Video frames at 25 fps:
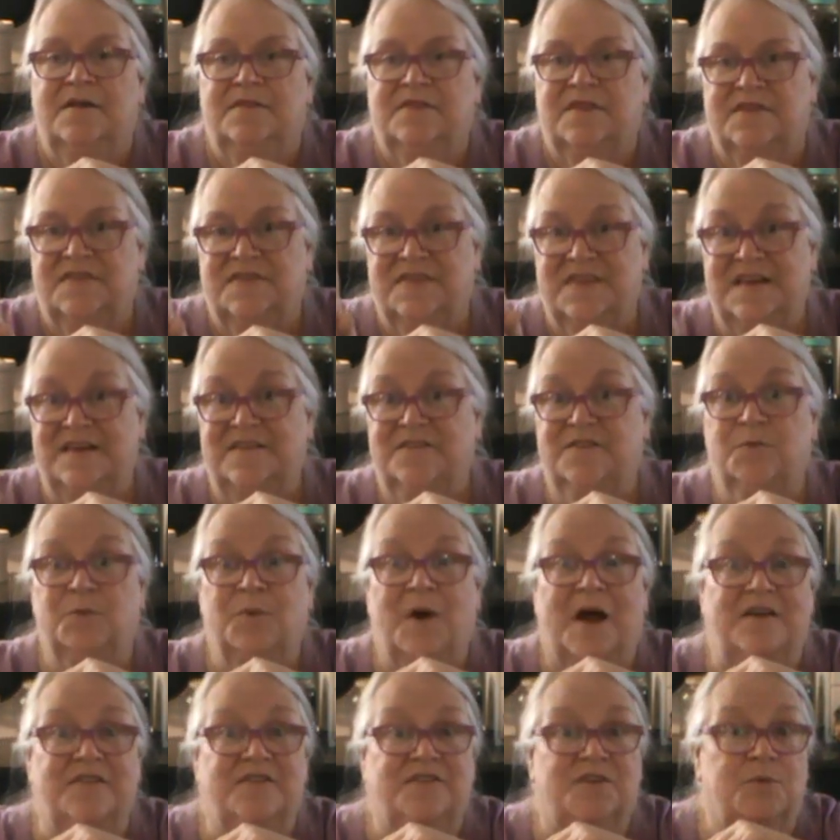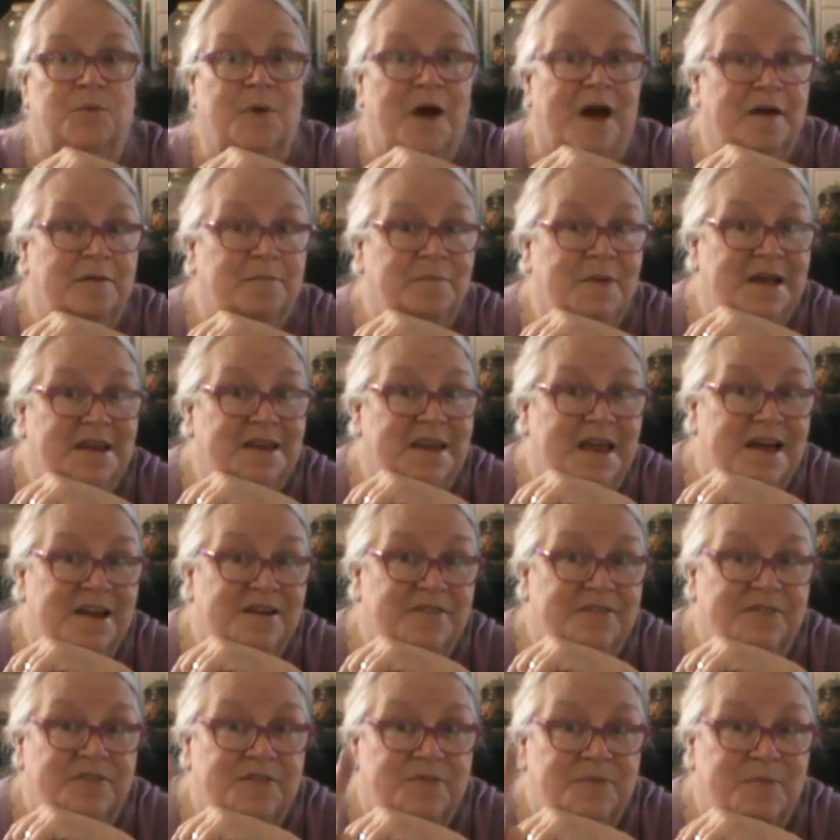the things that I surround
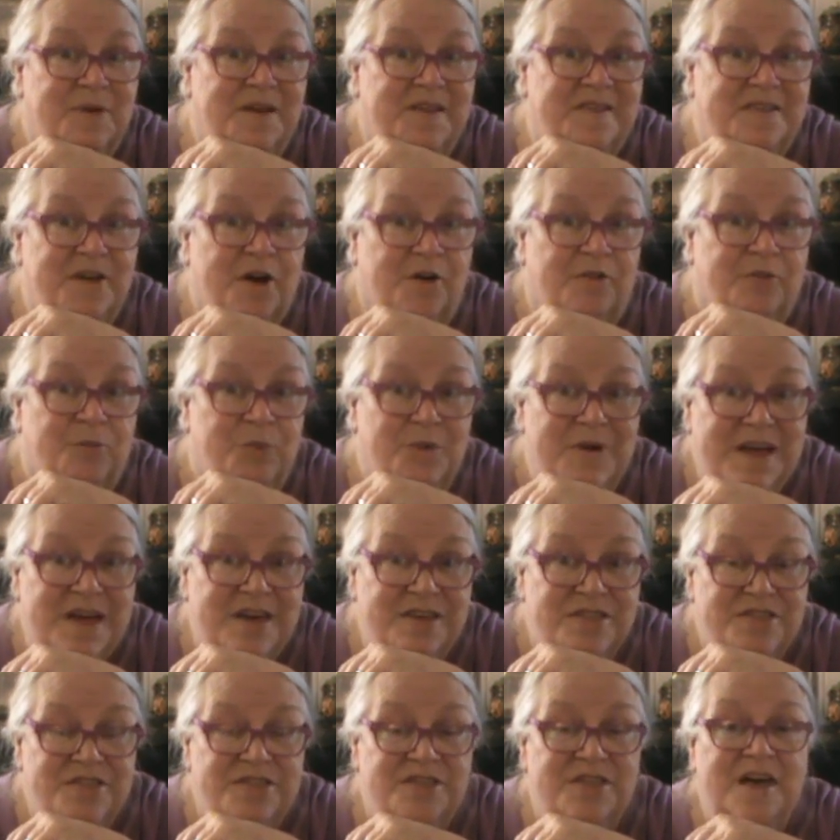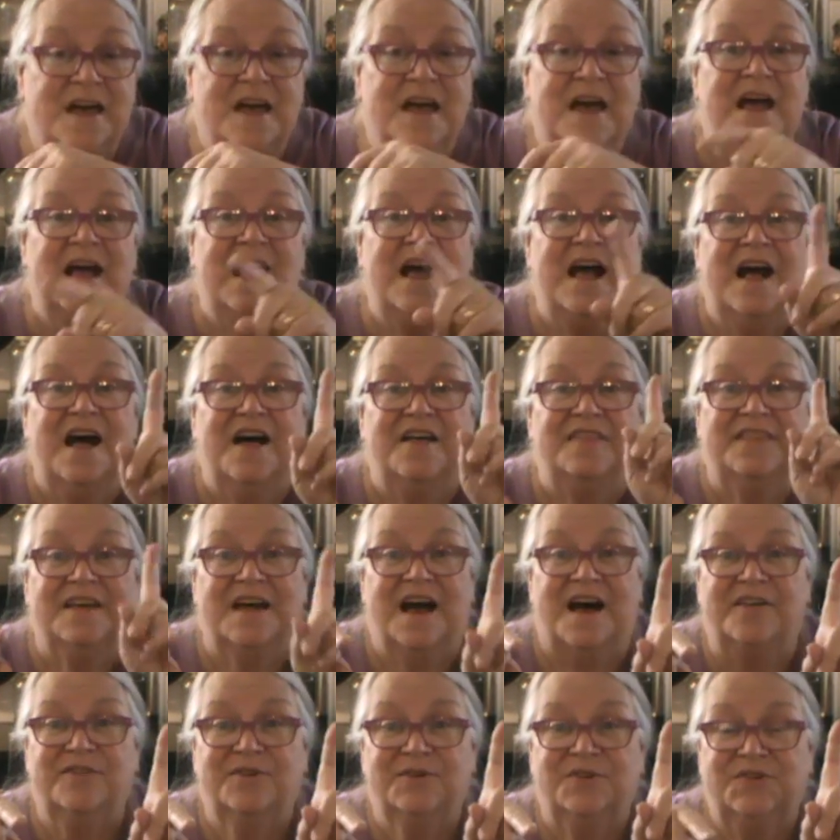myself with. The
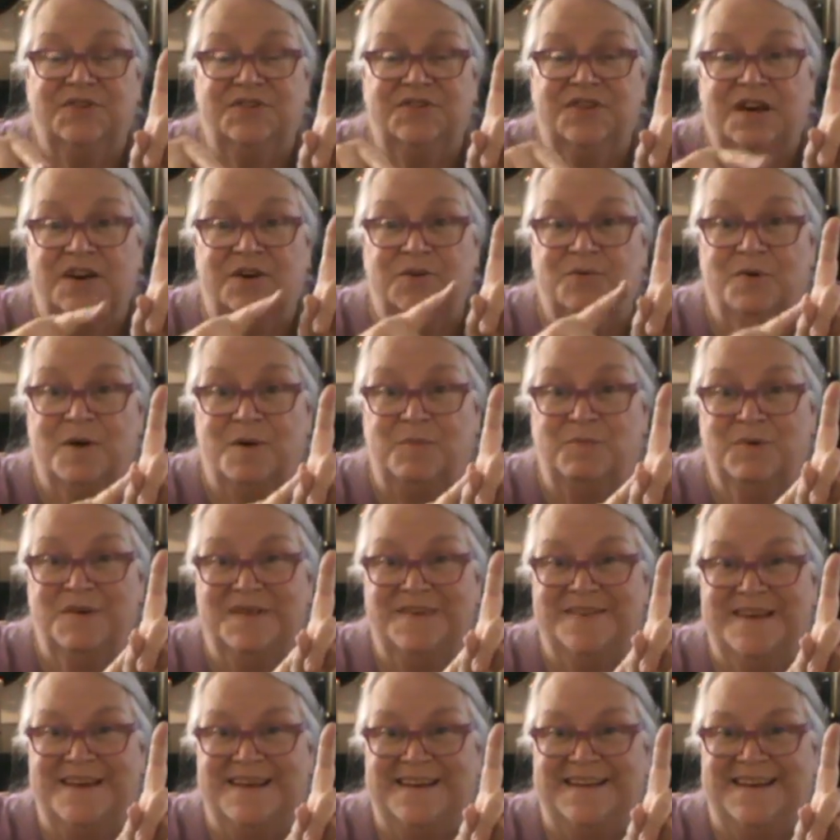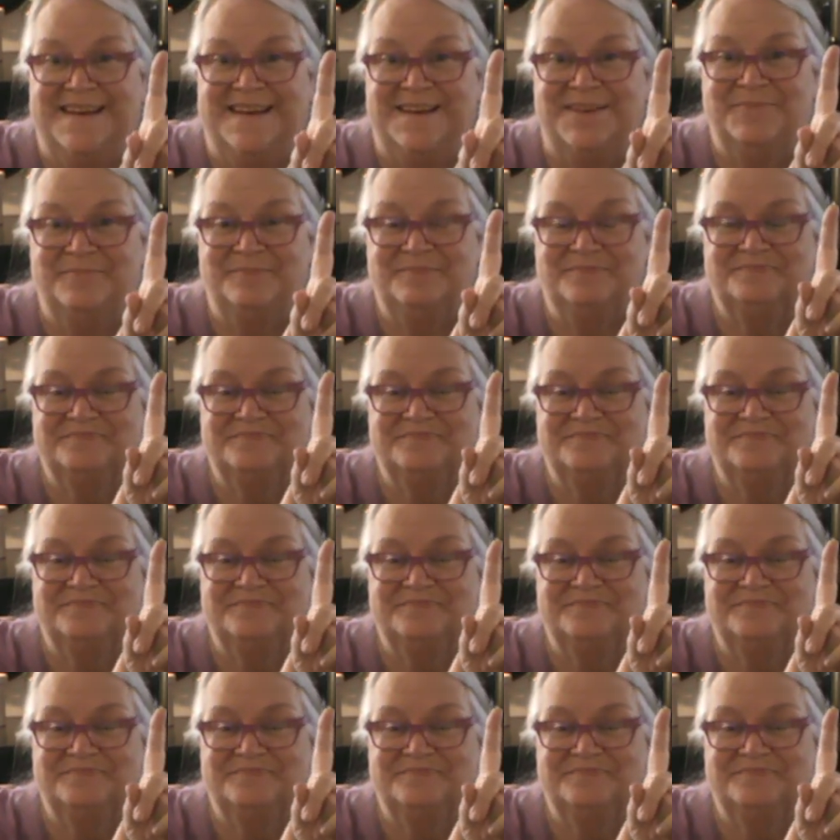other stick representing